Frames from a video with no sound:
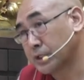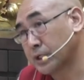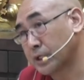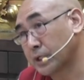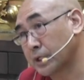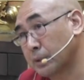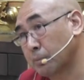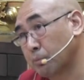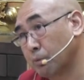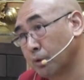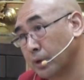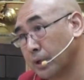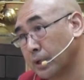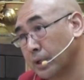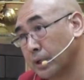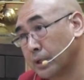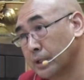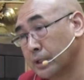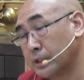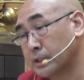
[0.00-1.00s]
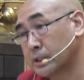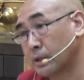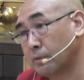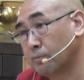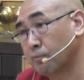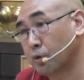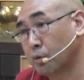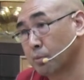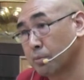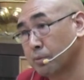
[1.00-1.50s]
Shakyamuni, it's
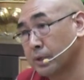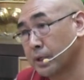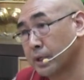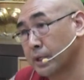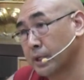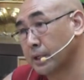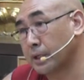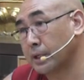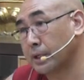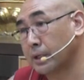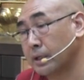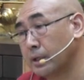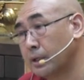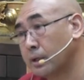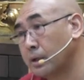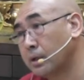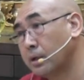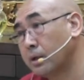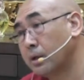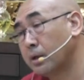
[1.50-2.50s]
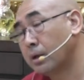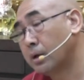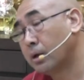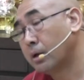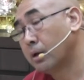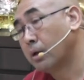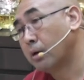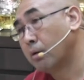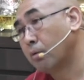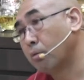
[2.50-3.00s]
come from directly
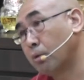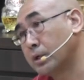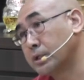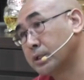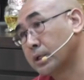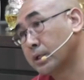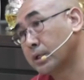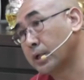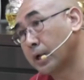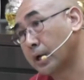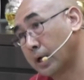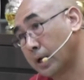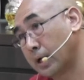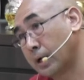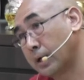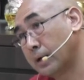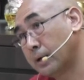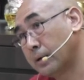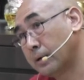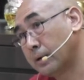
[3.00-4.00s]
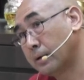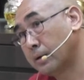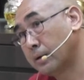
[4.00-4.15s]
Vajradhara.